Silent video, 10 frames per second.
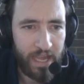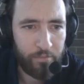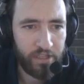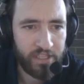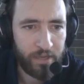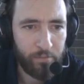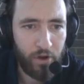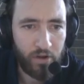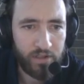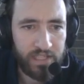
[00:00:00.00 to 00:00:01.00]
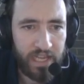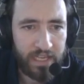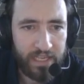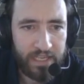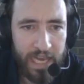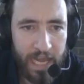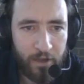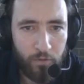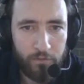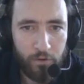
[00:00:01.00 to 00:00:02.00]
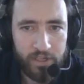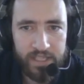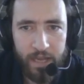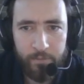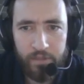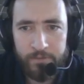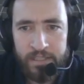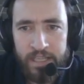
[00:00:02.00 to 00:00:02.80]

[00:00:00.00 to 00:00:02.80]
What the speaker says: building blocks like in Lego, for example.